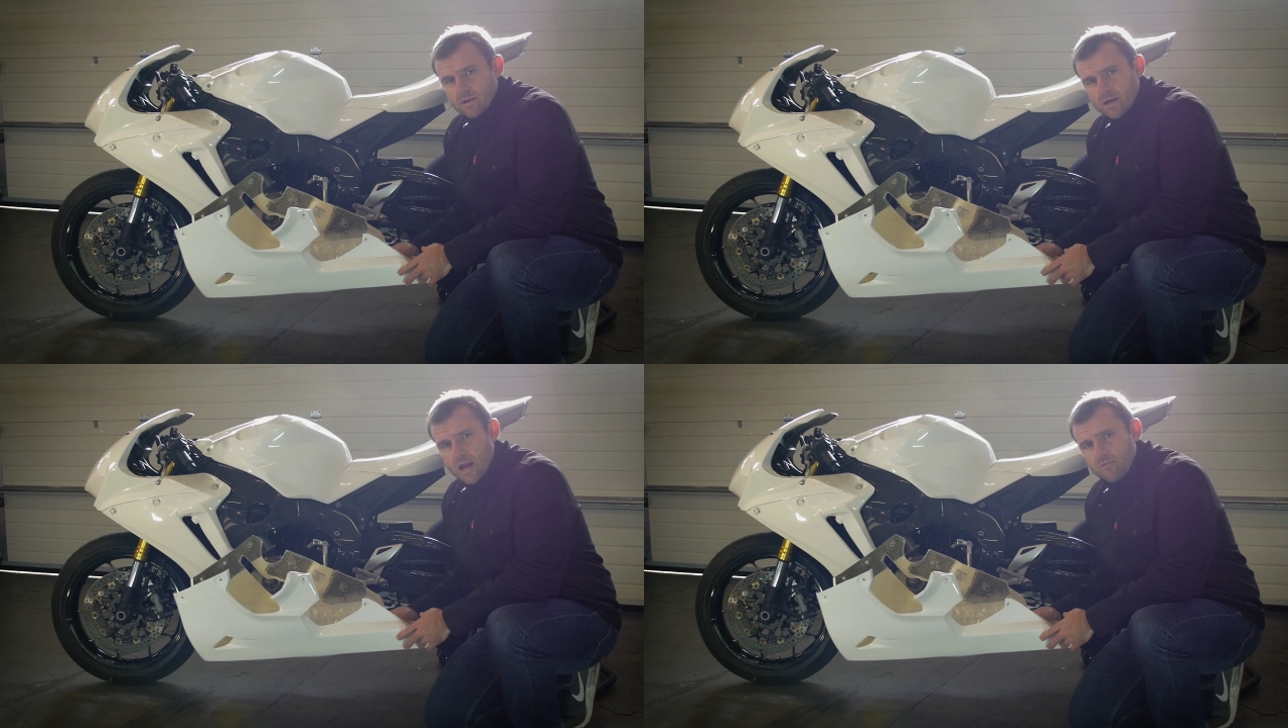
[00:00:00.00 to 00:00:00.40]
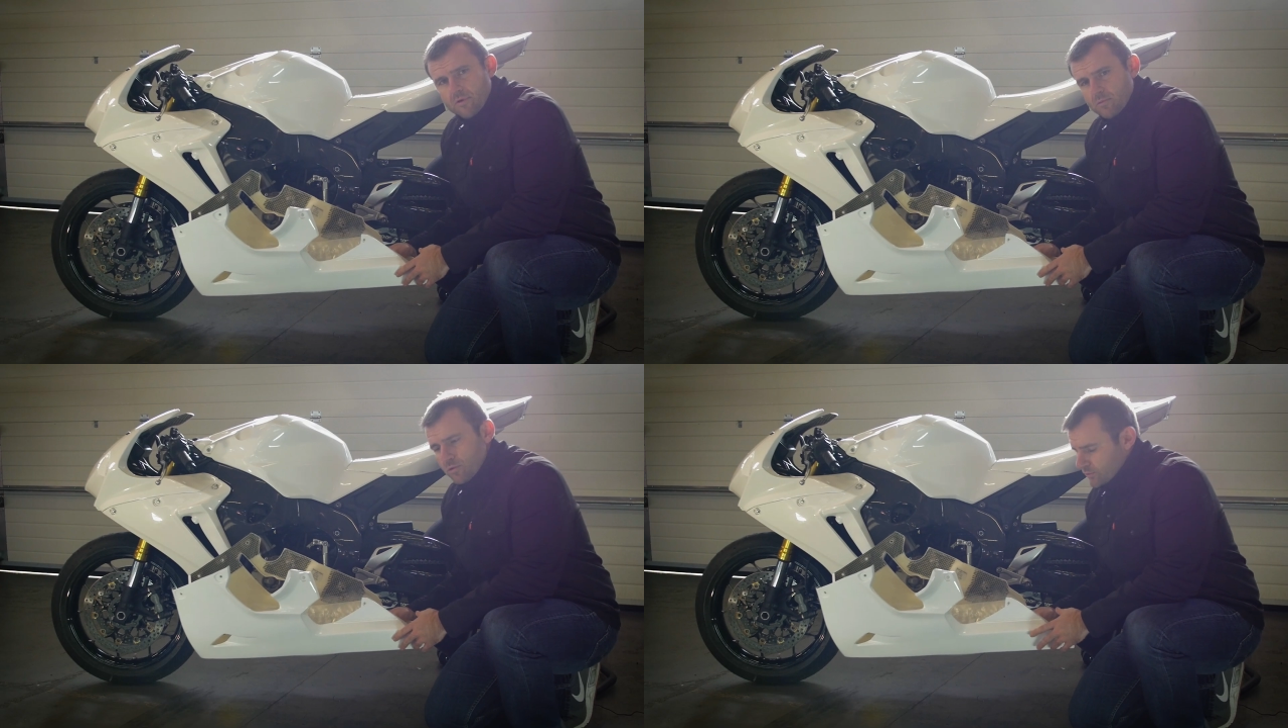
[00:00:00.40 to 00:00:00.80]
Now
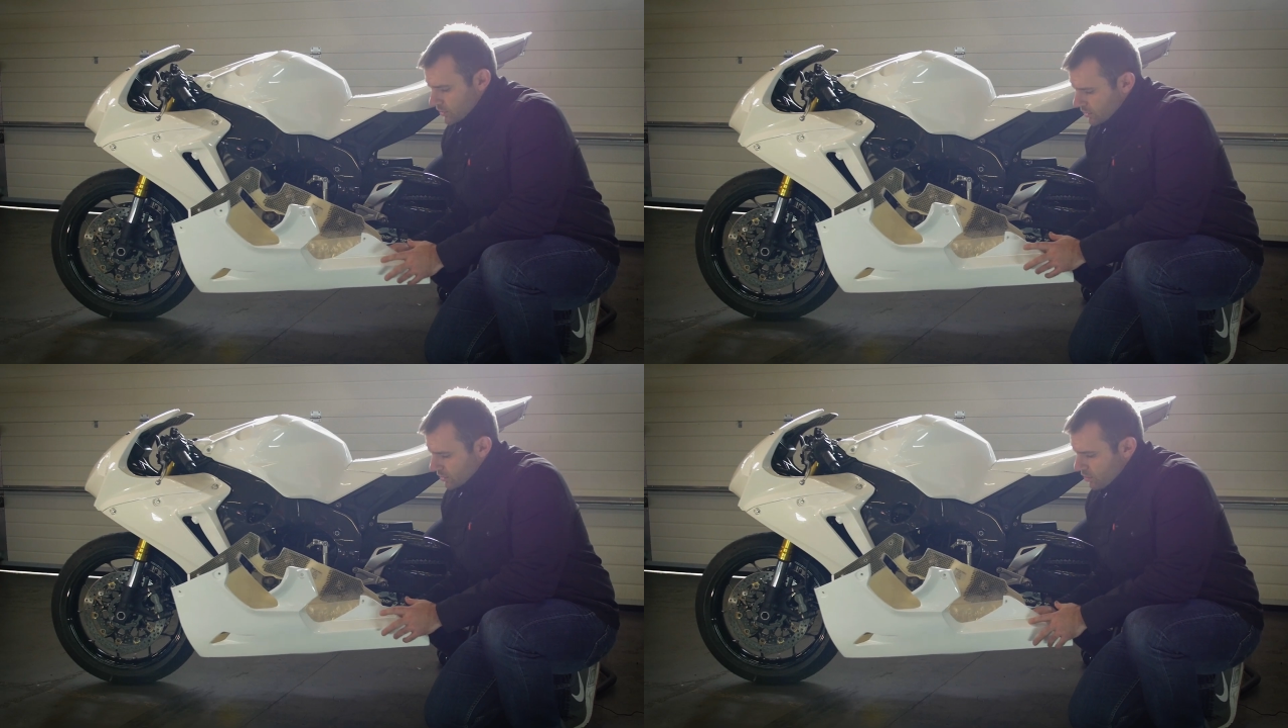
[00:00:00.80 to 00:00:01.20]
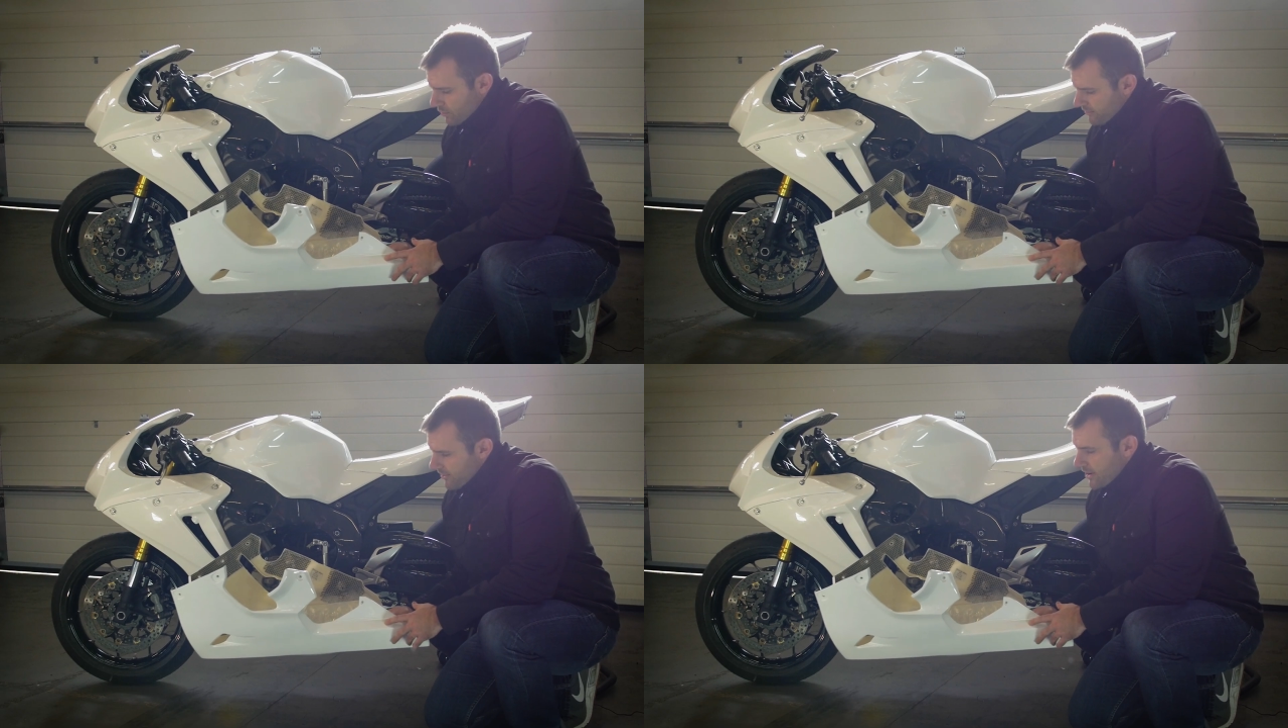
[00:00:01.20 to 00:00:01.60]
we move to the
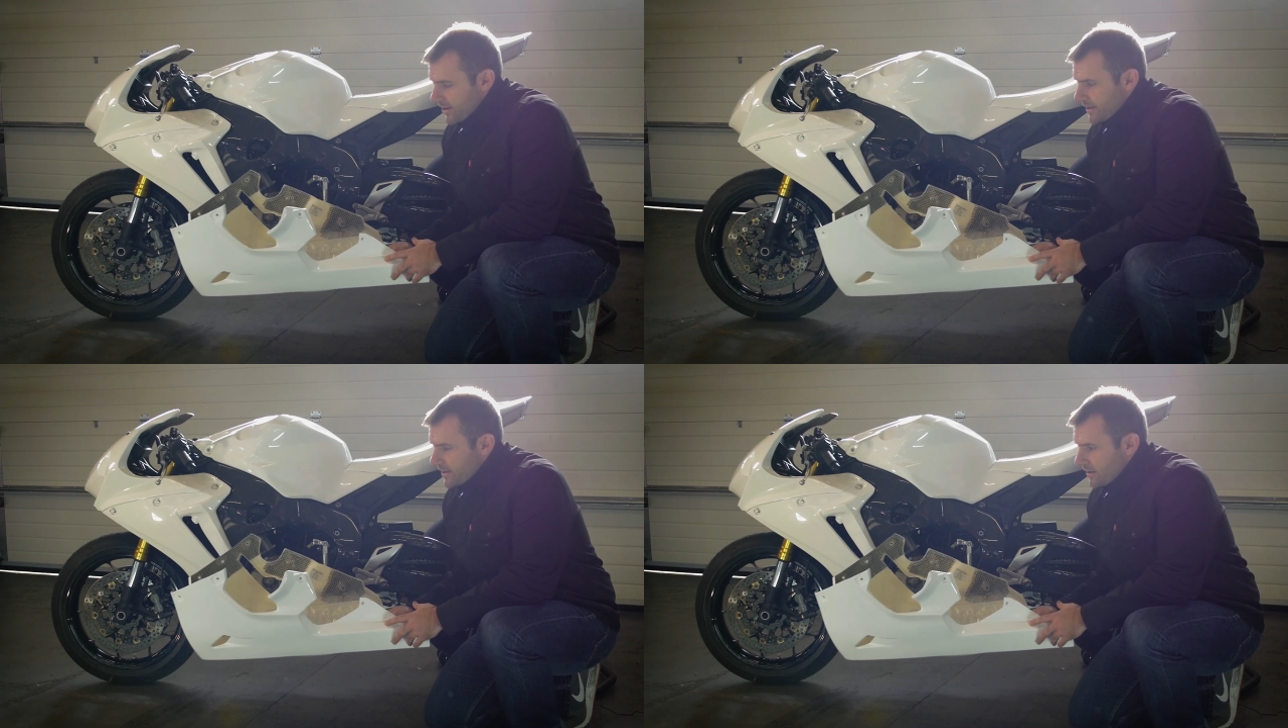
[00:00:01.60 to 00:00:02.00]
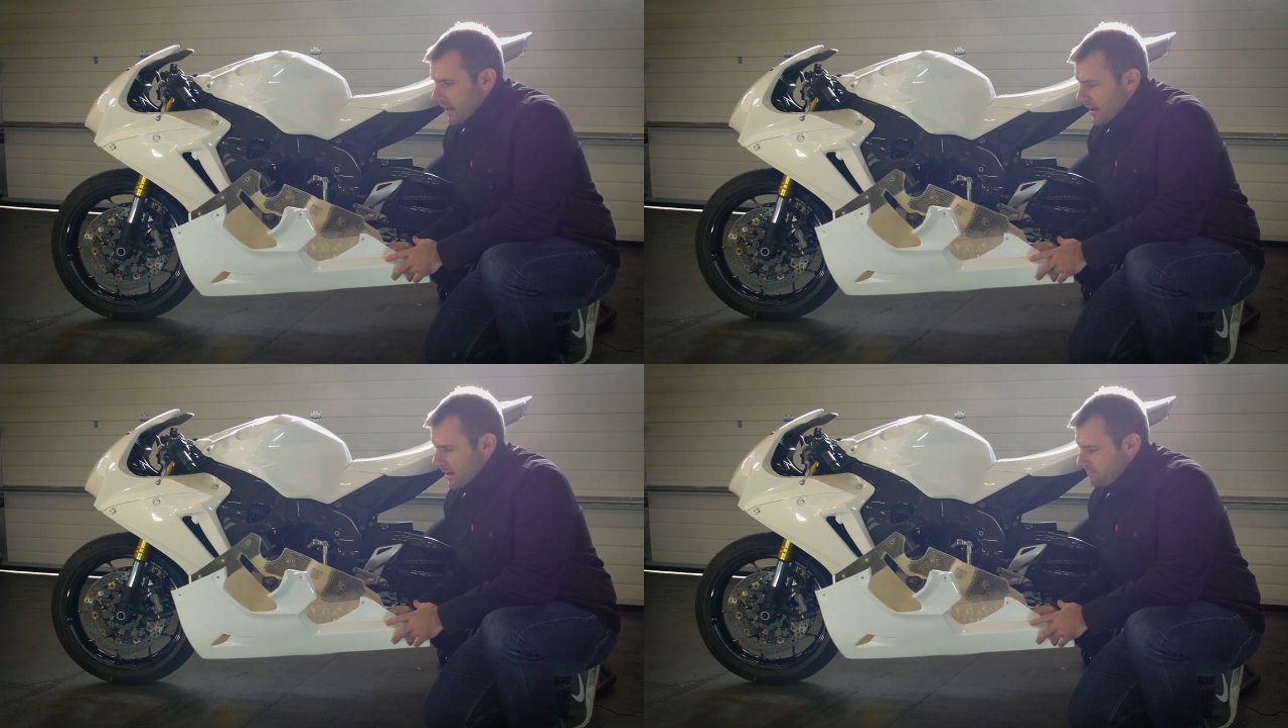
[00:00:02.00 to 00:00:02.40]
lower fairing.
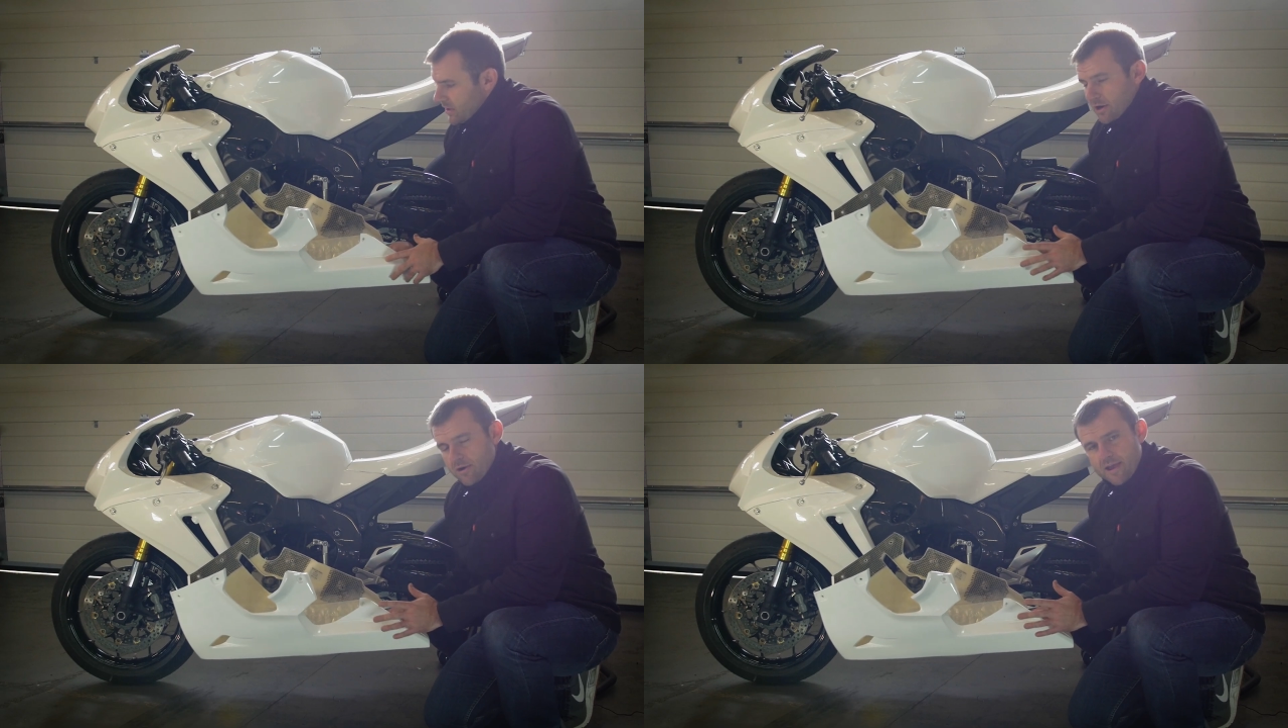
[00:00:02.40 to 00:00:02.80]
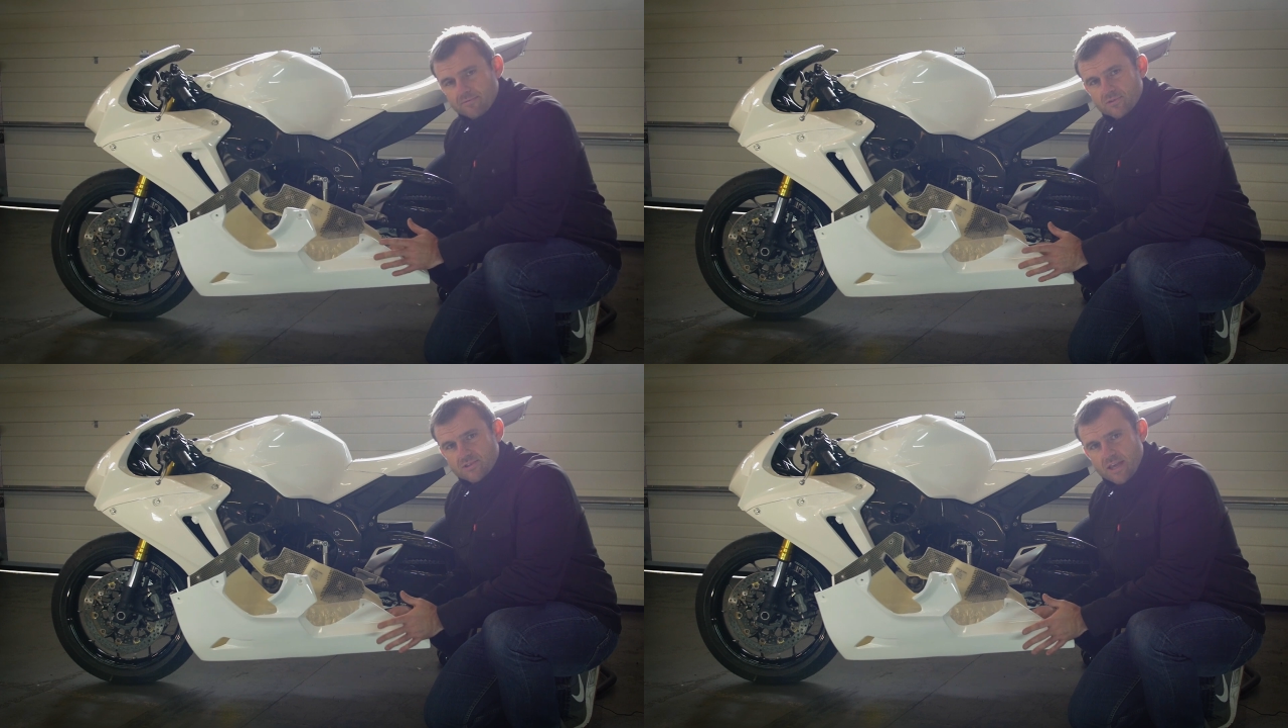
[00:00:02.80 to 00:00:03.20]
Um, here I
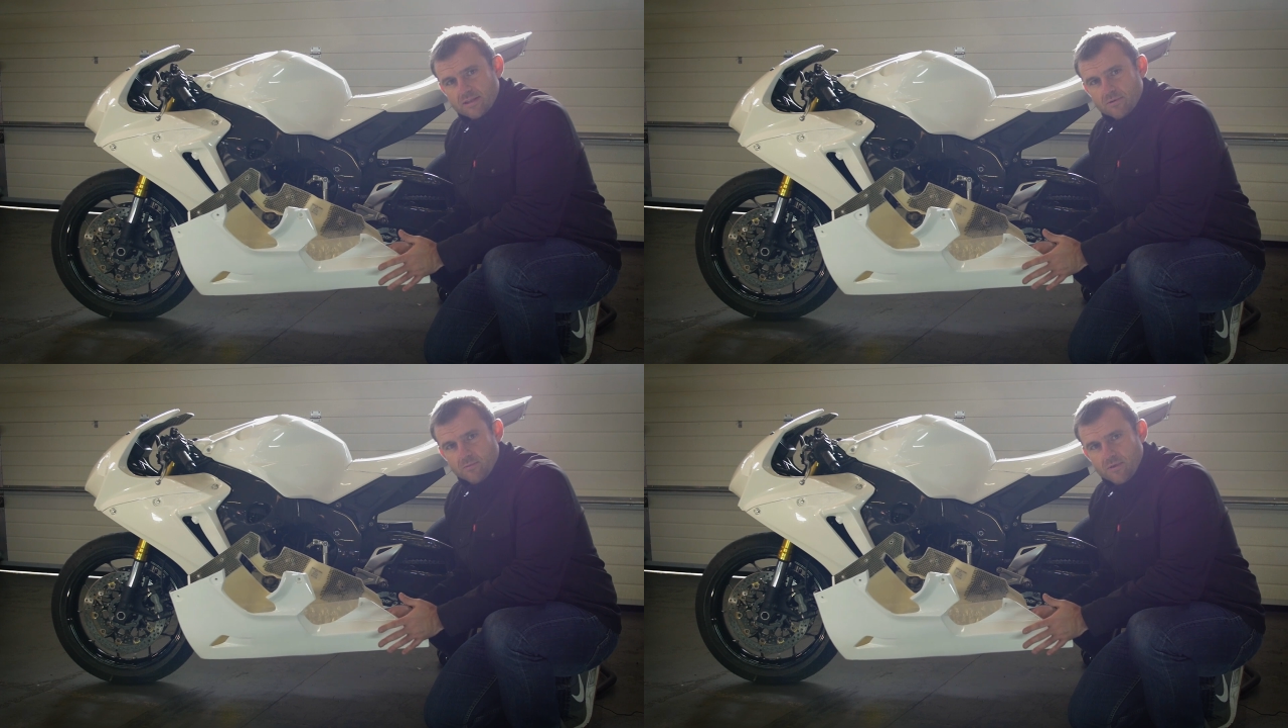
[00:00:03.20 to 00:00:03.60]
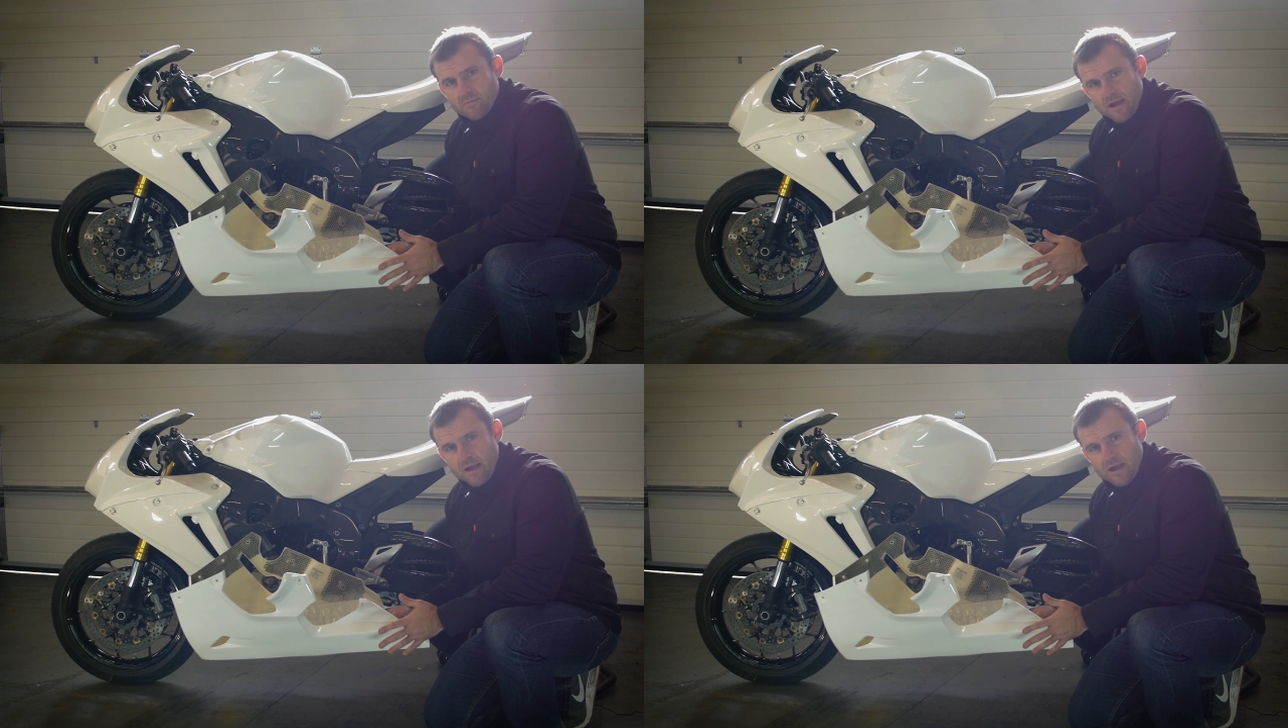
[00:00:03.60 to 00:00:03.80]
have to say that with